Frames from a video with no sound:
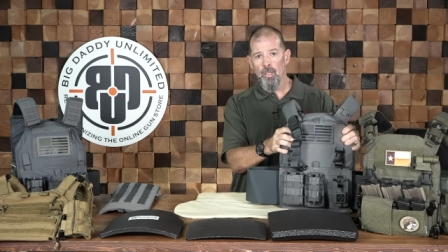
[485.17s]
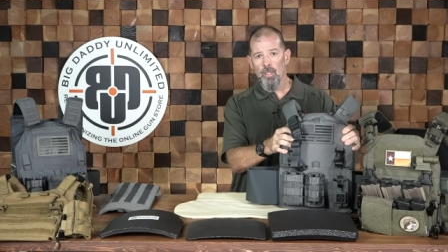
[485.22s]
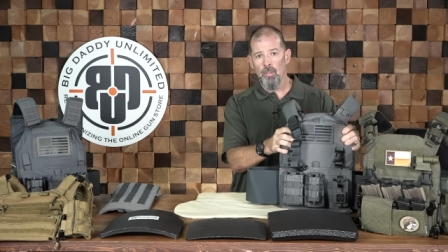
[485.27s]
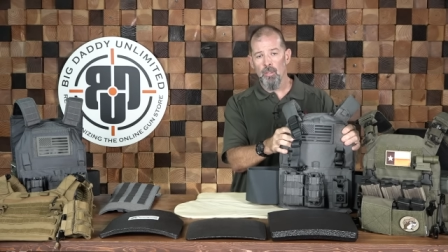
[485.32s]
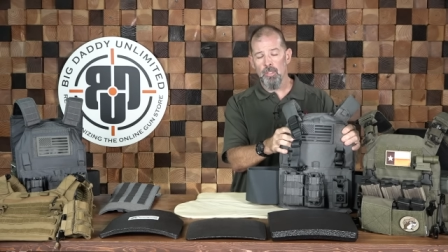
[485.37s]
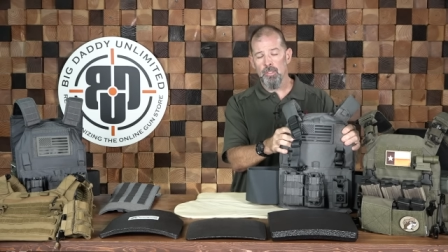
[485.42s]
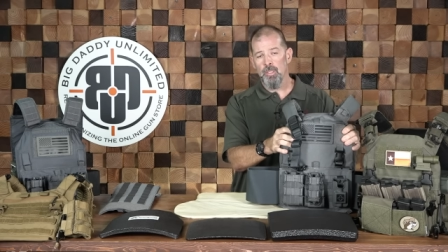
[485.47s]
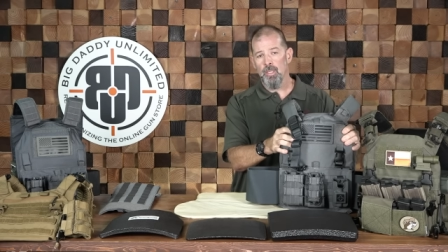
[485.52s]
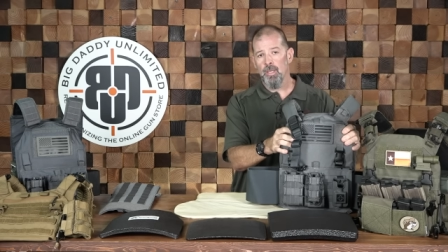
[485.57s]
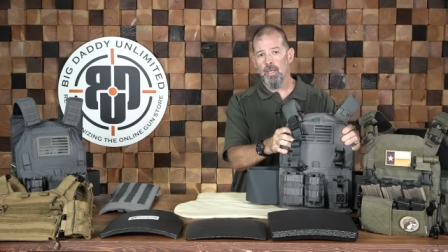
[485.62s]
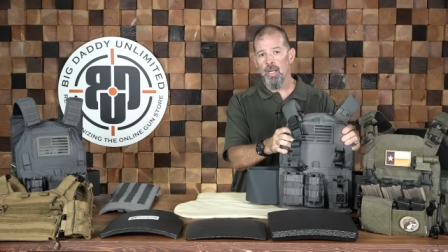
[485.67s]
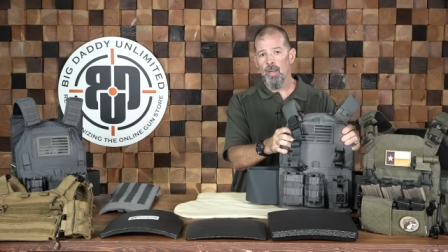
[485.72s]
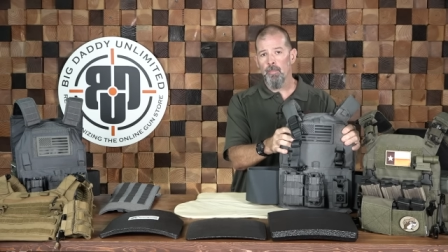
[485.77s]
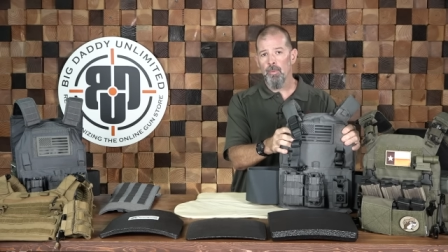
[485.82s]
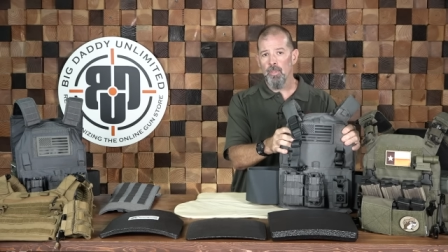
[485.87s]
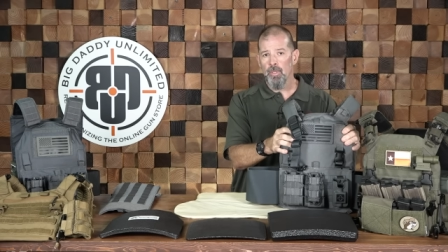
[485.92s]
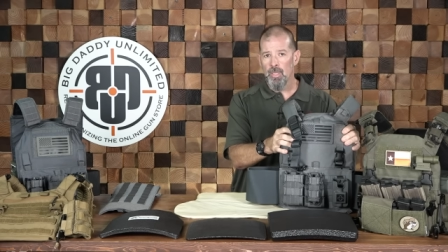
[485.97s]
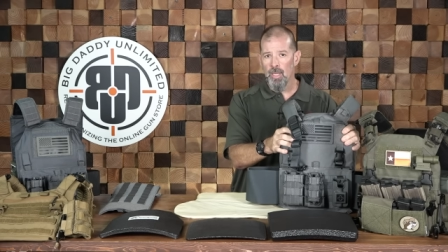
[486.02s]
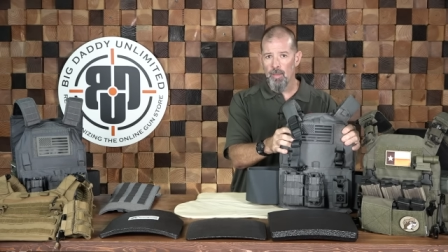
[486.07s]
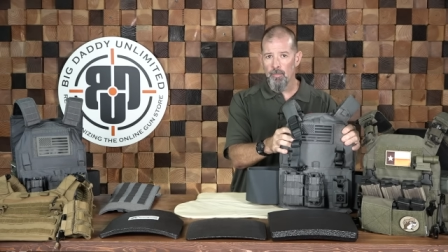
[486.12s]
looked at a
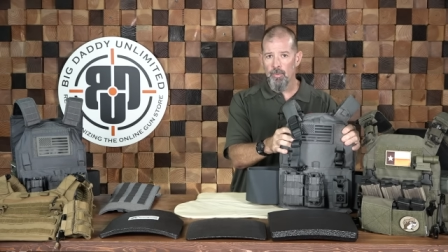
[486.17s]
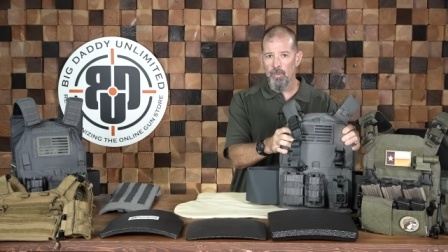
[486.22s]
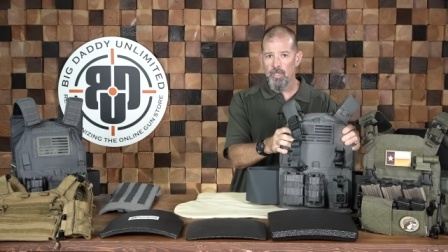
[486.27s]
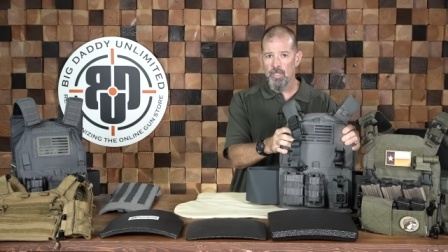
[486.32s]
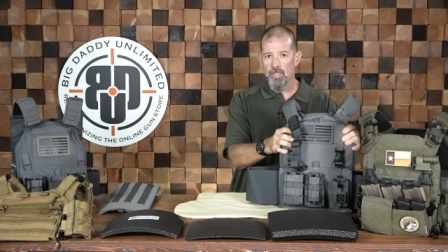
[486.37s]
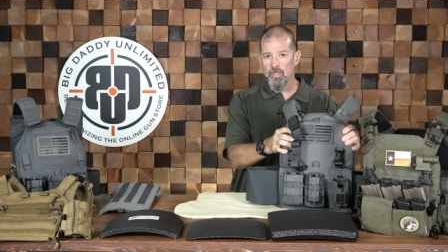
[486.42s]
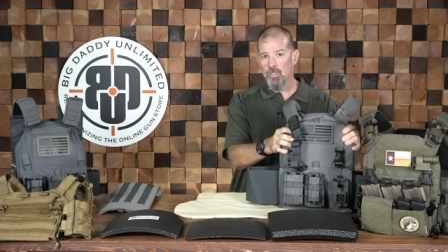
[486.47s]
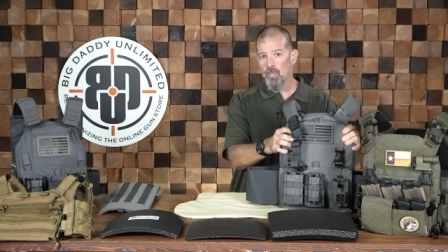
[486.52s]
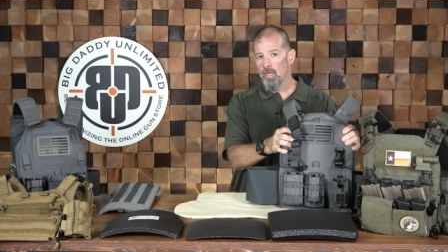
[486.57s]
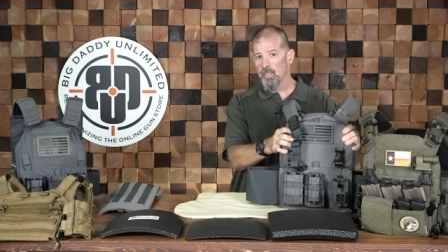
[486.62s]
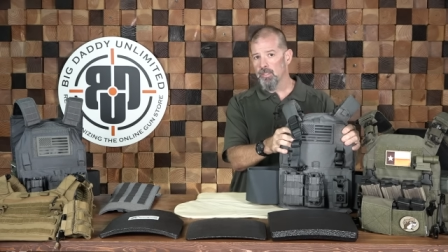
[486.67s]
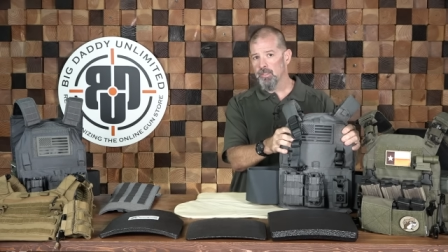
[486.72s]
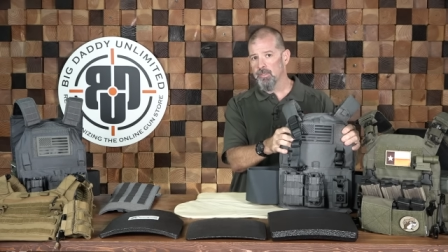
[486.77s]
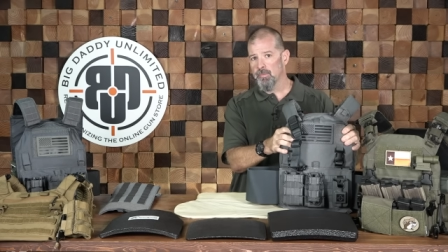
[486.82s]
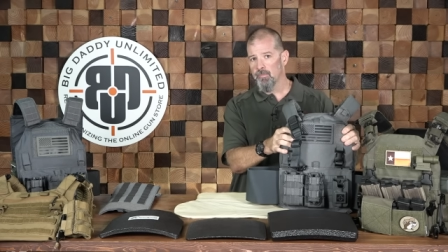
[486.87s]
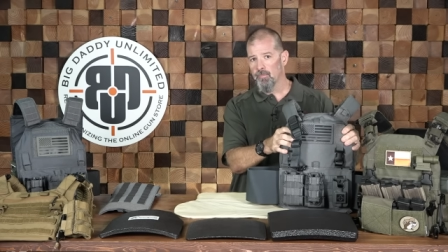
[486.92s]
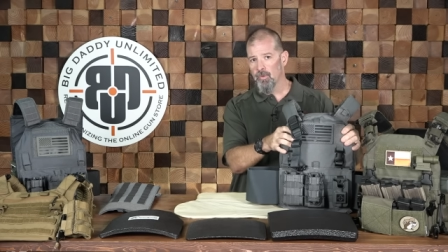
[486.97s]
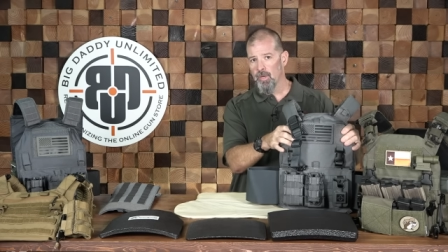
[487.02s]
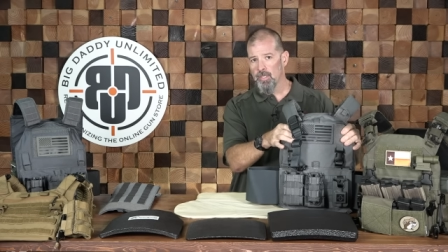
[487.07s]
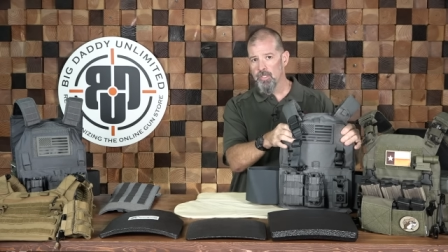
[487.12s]
couple of companies, talked to
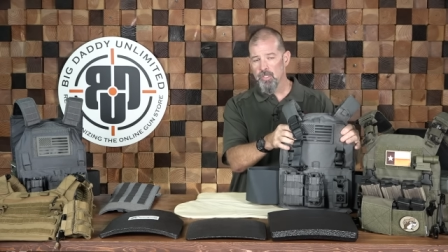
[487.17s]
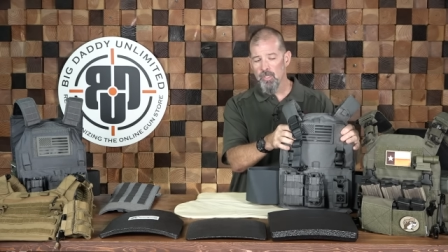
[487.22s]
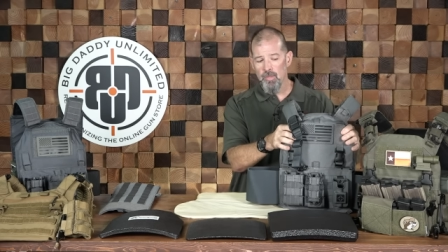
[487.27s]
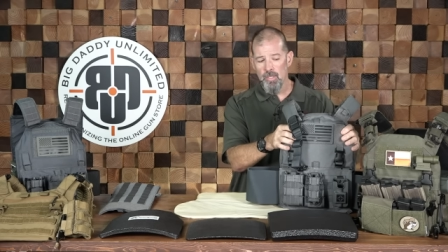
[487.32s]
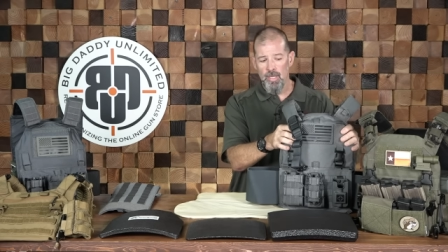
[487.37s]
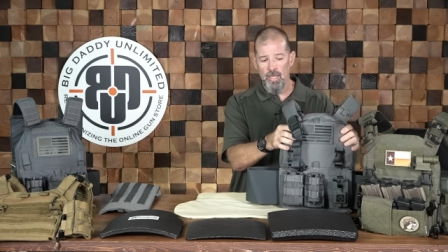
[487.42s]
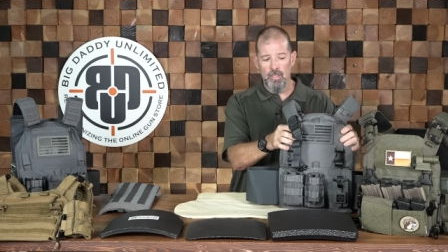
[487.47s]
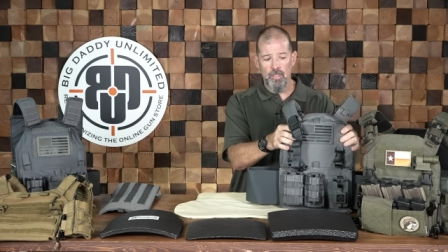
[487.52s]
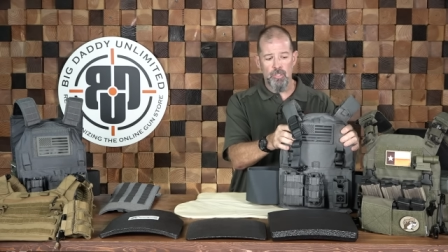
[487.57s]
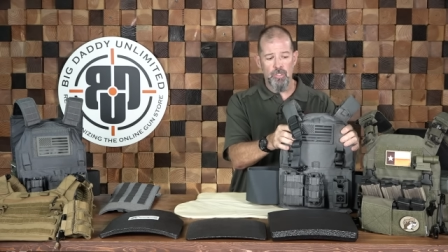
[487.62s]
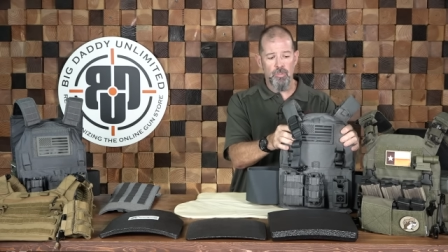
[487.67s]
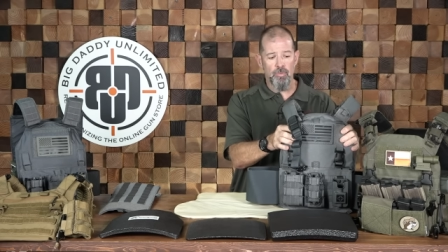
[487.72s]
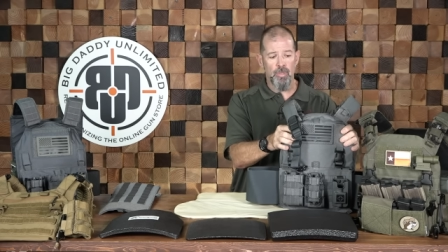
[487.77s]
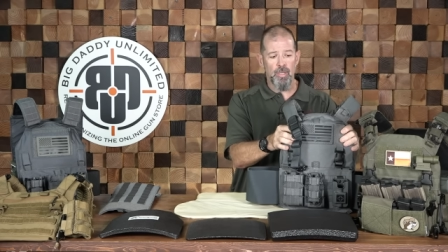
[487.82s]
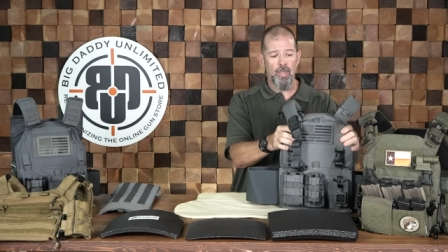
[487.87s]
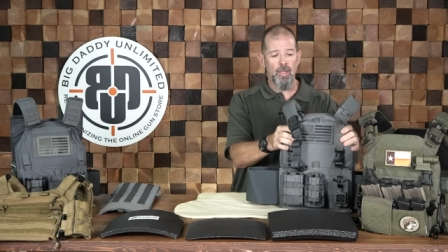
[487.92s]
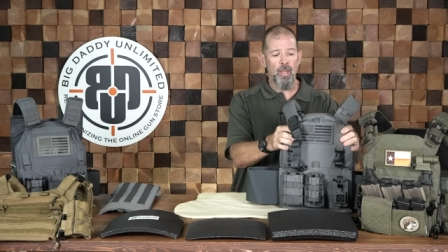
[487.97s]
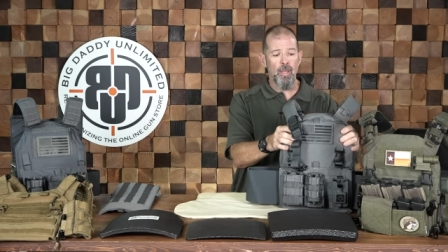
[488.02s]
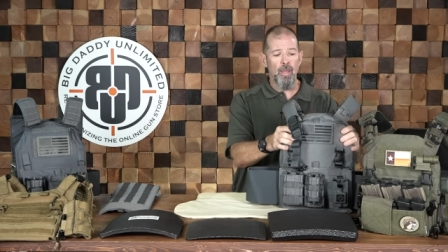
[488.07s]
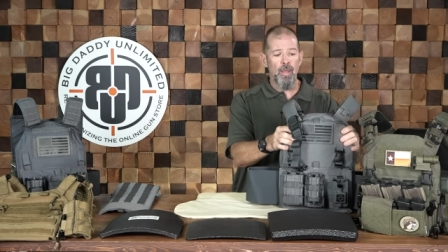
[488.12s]
some friends in the
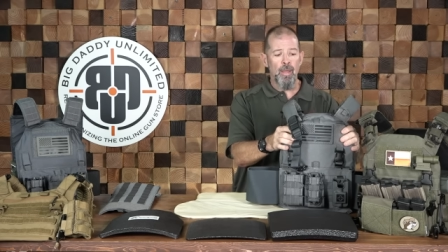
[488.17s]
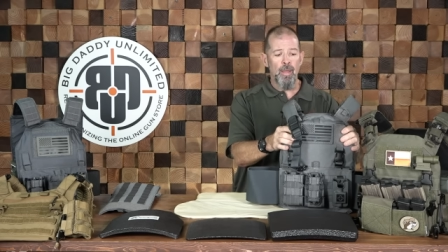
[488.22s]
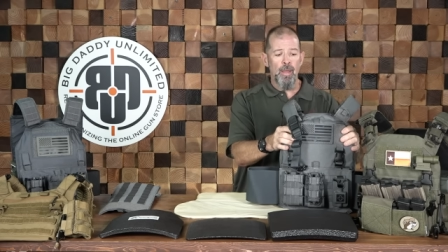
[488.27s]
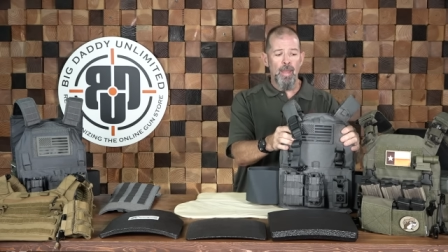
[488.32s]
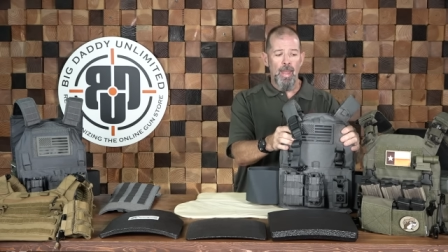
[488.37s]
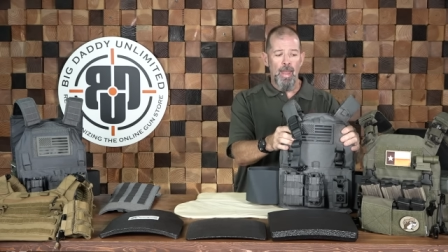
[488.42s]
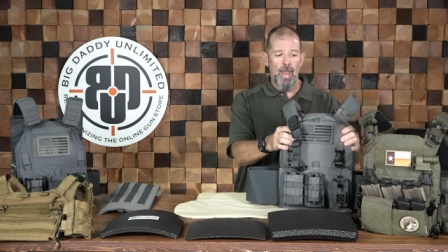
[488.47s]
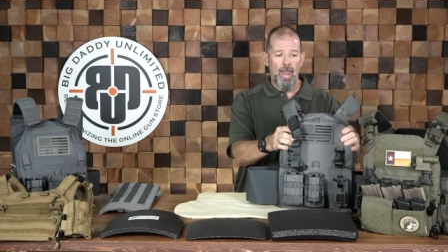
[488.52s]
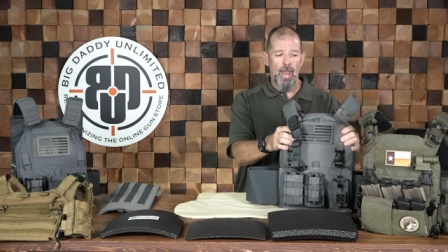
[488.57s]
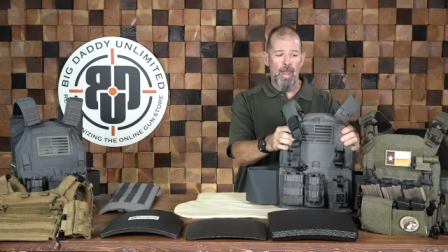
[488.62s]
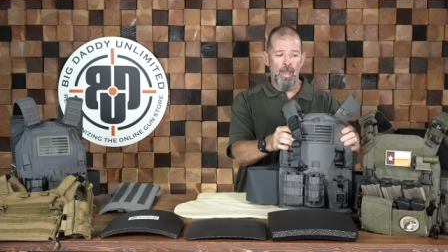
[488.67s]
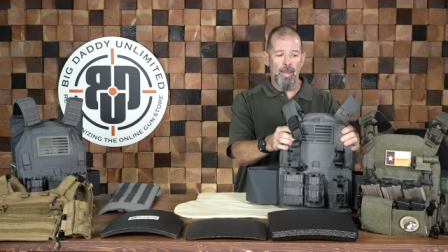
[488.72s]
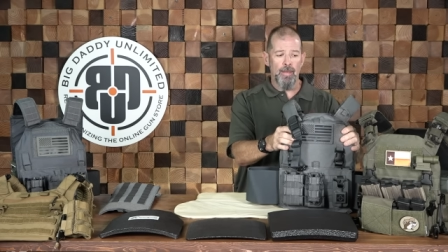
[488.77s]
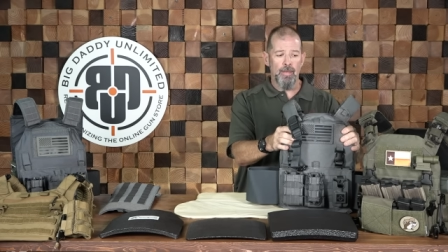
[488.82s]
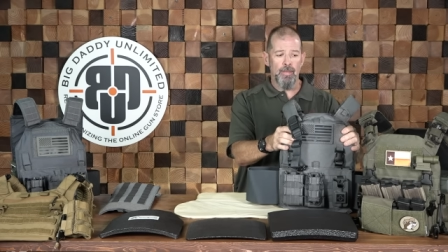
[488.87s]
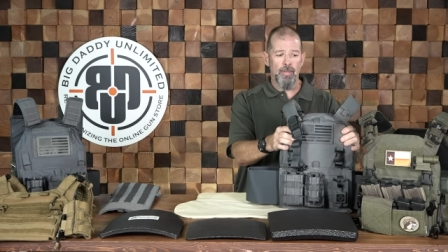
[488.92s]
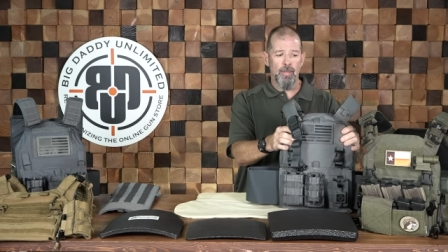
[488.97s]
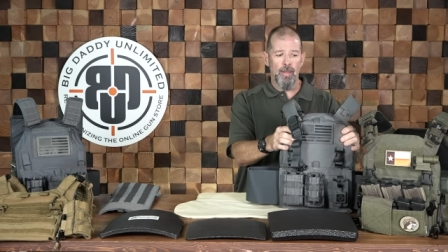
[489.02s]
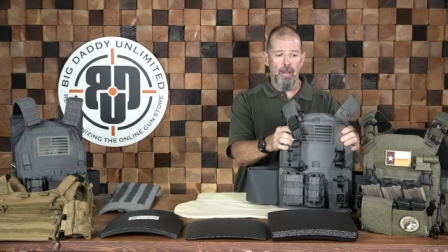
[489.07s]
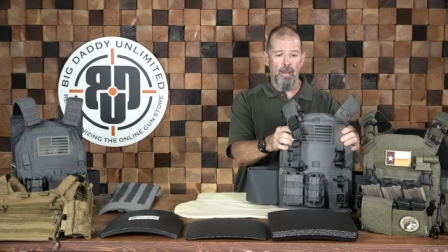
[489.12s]
industry,
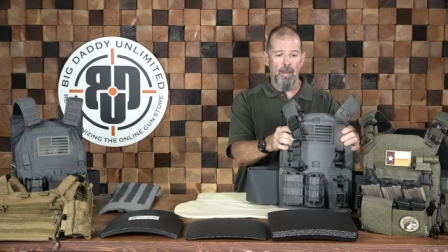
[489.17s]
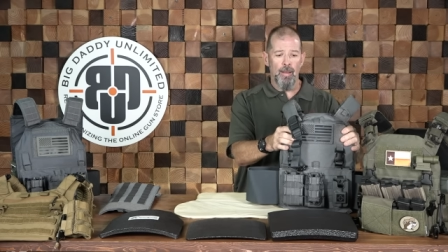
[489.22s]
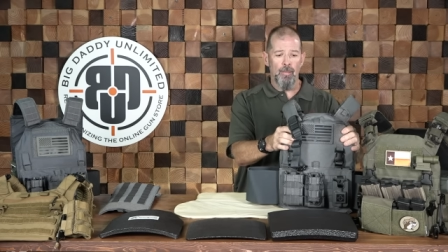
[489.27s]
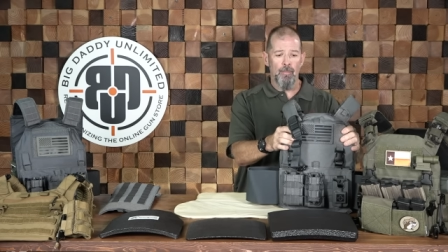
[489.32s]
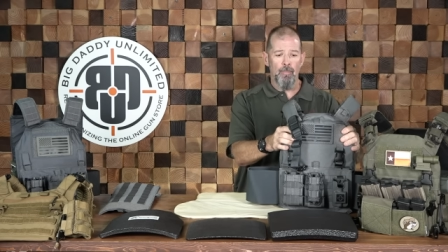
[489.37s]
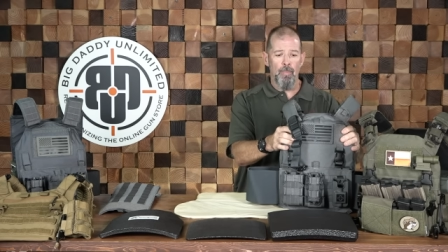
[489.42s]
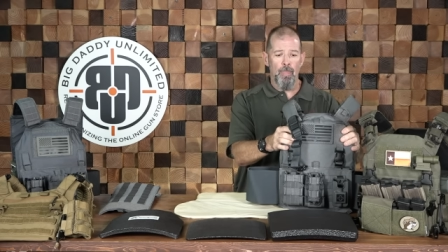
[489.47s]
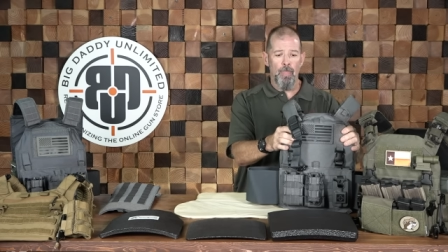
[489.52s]
and uh,